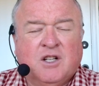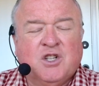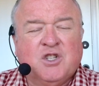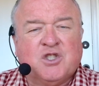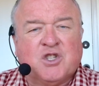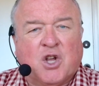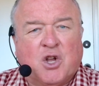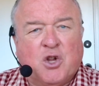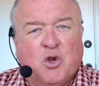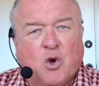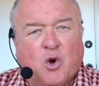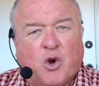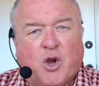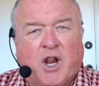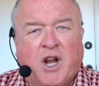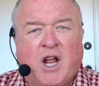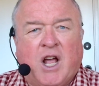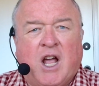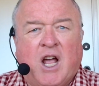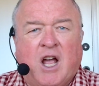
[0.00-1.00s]
So you're
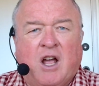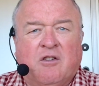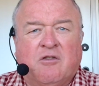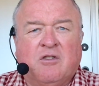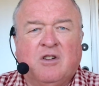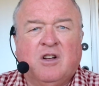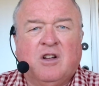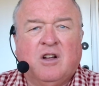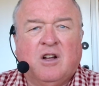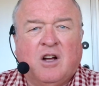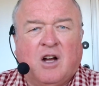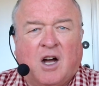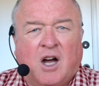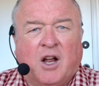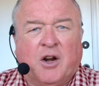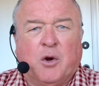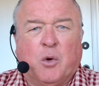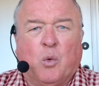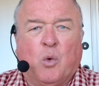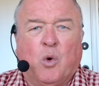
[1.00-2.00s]
going to have
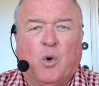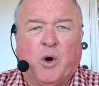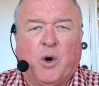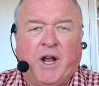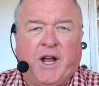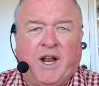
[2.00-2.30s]
underwater